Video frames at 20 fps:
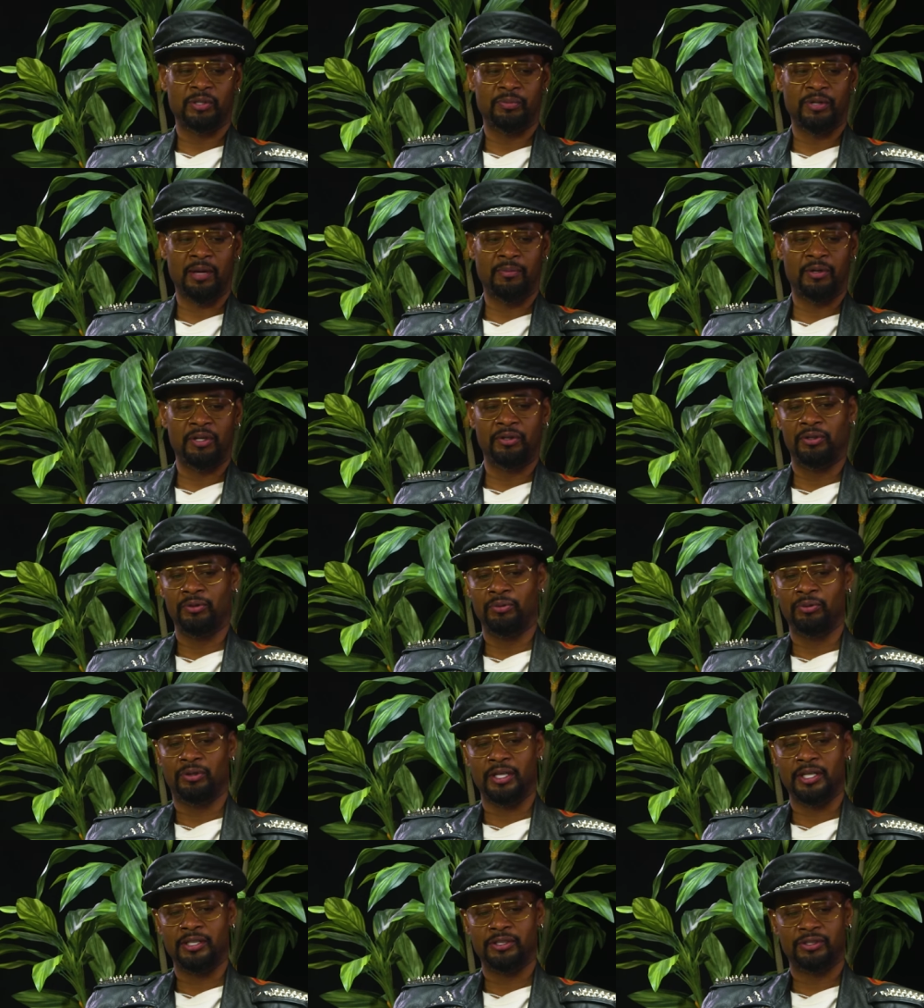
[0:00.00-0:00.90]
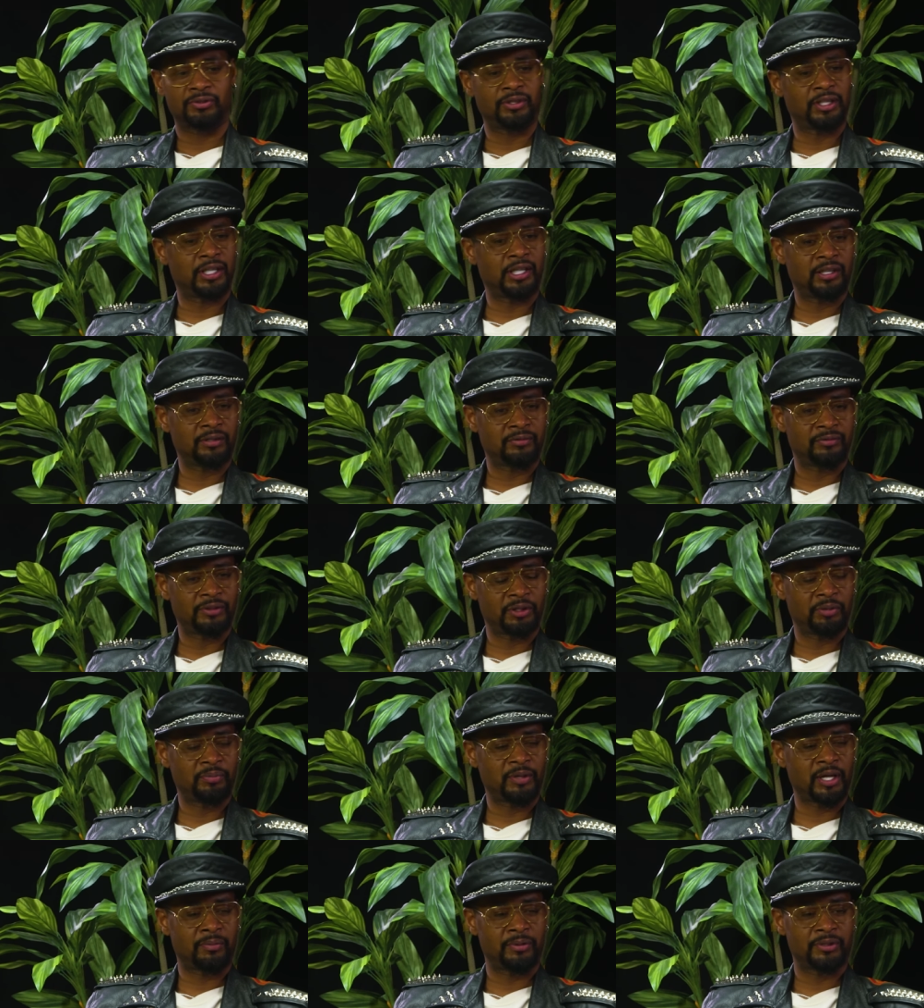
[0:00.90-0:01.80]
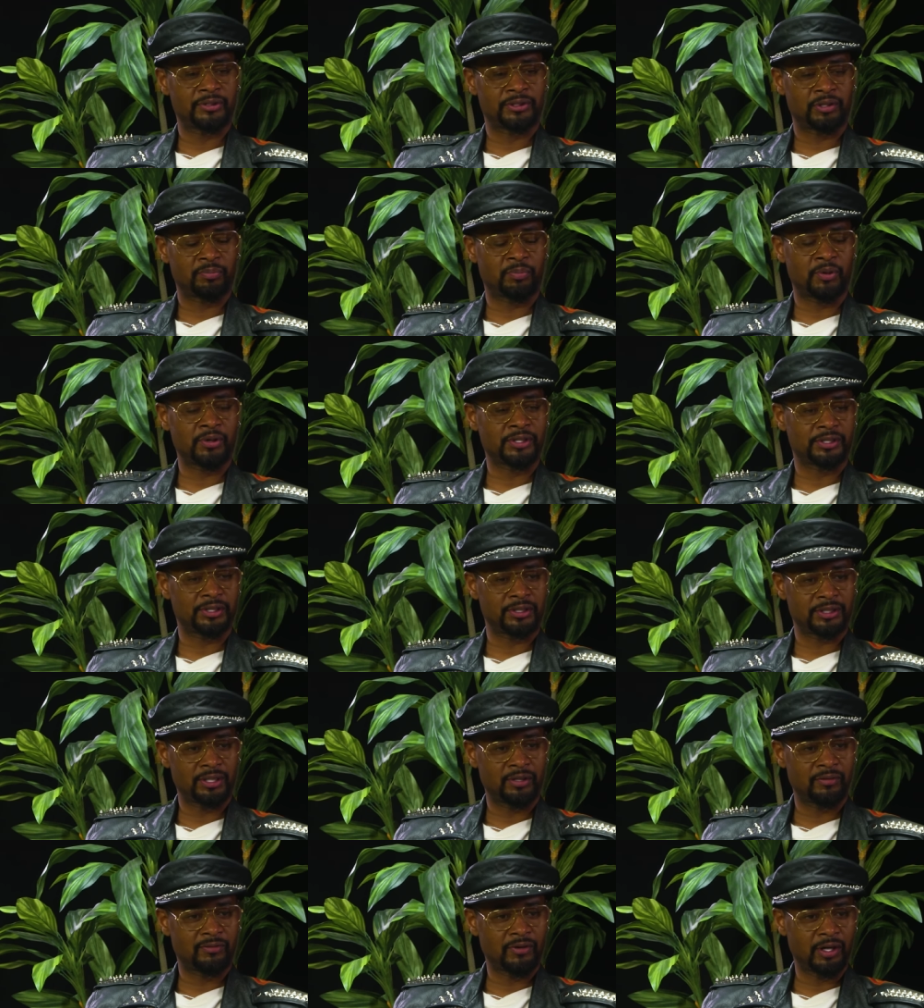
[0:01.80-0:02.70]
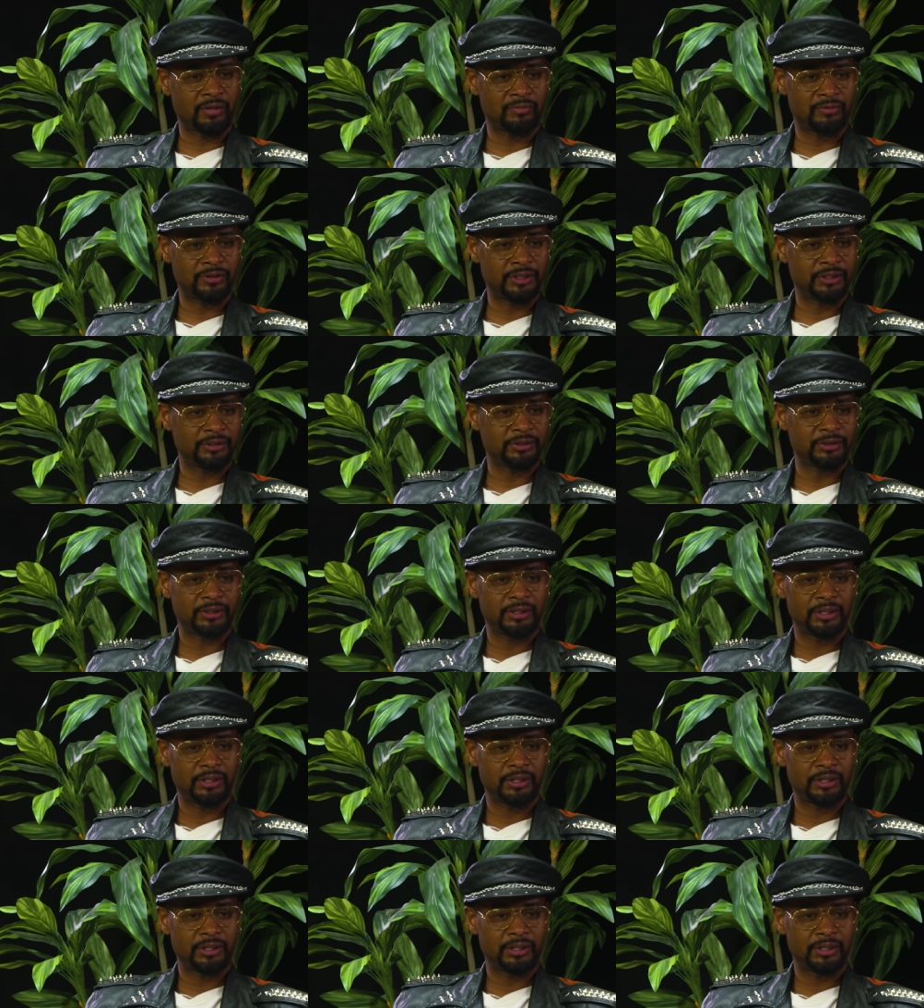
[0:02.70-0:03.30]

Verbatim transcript: to be able to do things you love and to be able to support yourself off it